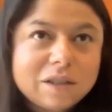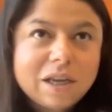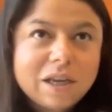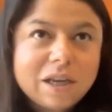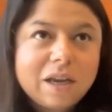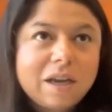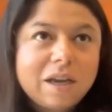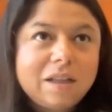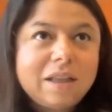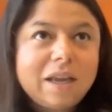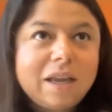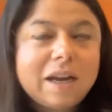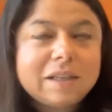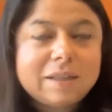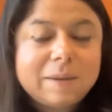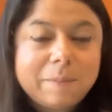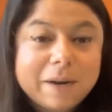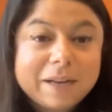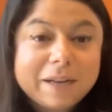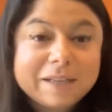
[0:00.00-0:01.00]
Mm,
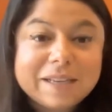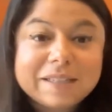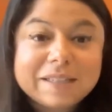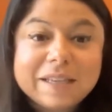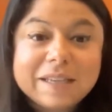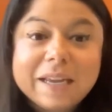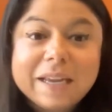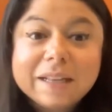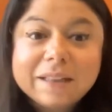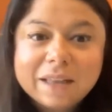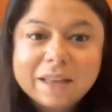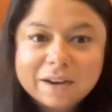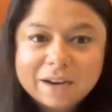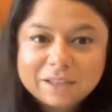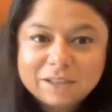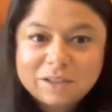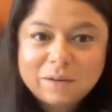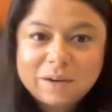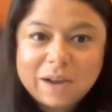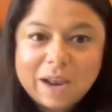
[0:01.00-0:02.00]
most of
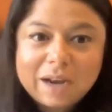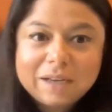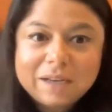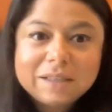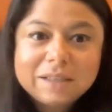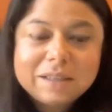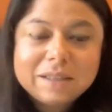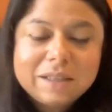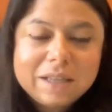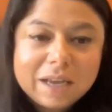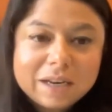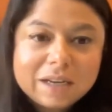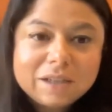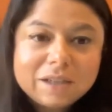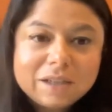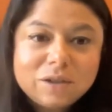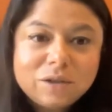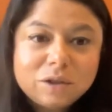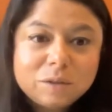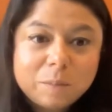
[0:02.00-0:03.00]
international
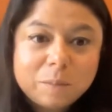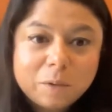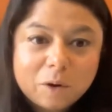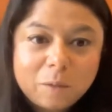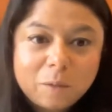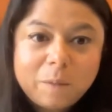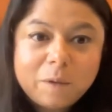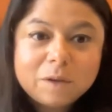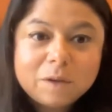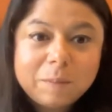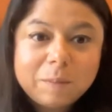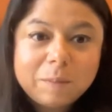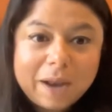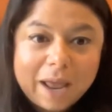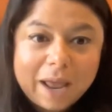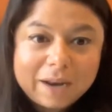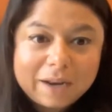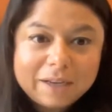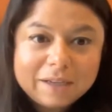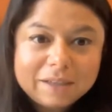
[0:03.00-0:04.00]
enterprises
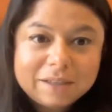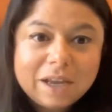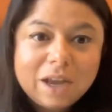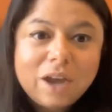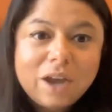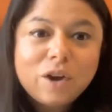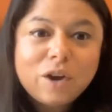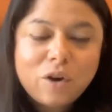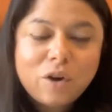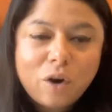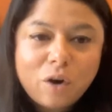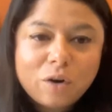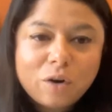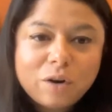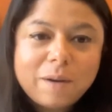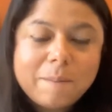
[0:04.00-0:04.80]
have their own